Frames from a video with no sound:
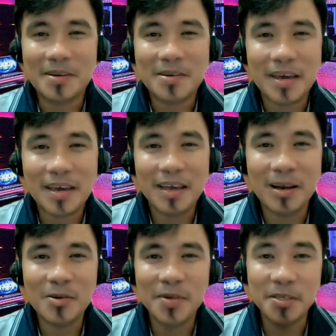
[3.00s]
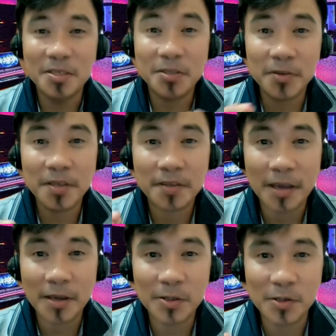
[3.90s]
Okay, hello, my dear students.
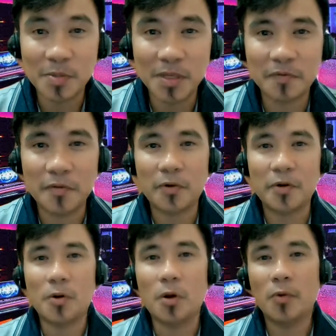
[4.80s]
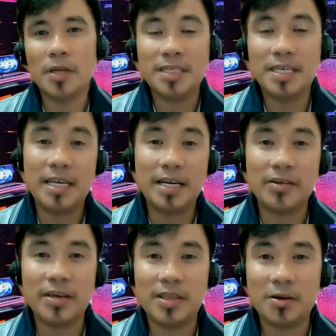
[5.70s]
Thank you so much for always here
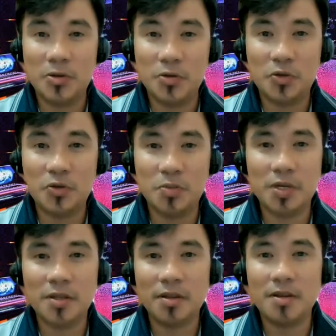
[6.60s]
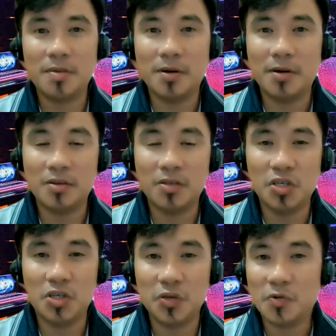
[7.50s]
in our YouTube channel about
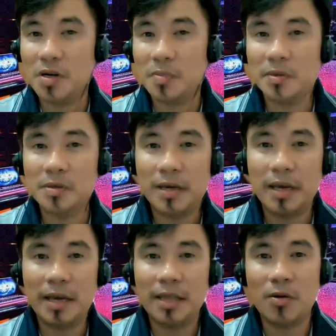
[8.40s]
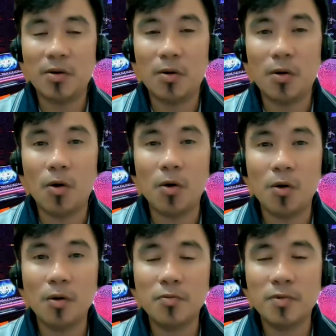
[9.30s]
Teacher Gwapo. And
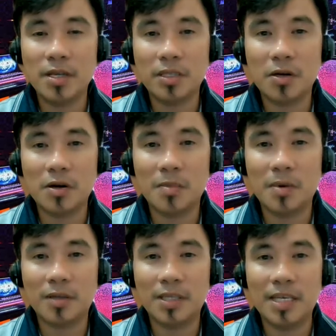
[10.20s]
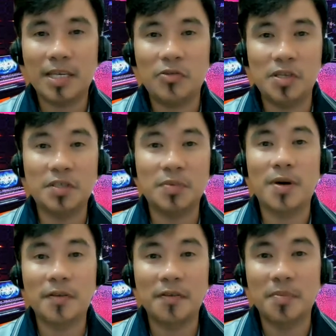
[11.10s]
all we talk about here is
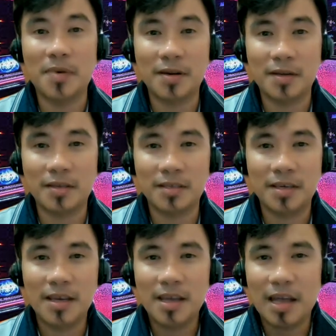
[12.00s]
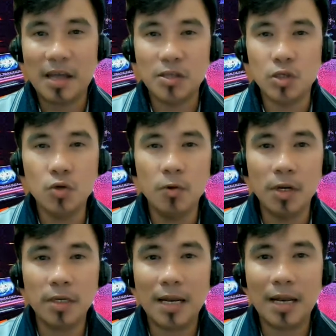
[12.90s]
mathematics. And you will
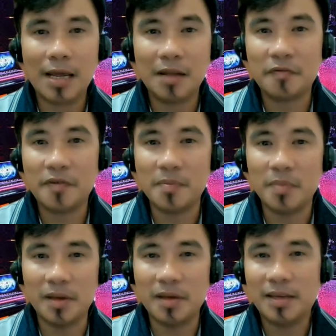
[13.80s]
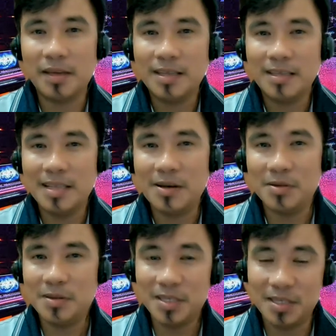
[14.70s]
learn a lot from me.
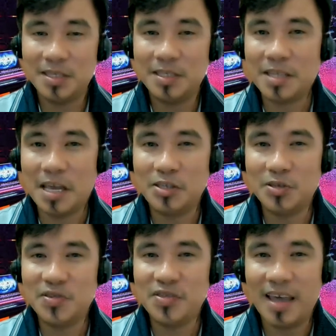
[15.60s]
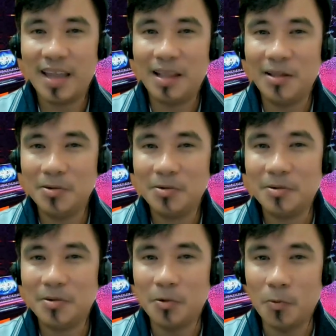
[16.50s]
Now, stay tuned and
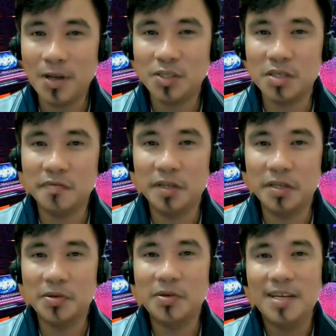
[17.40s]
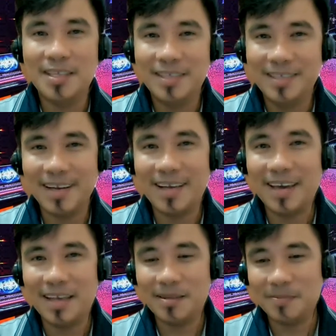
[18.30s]
look or watch this video till the
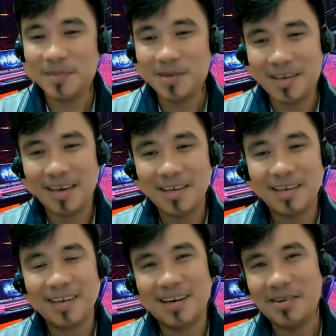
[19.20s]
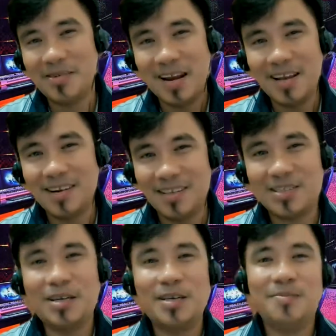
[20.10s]
end. Okay, are you ready? Let's
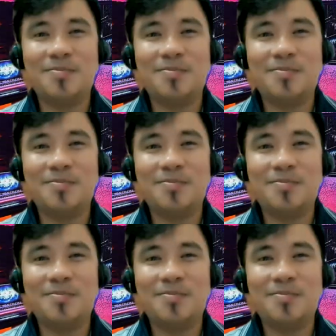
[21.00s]
start.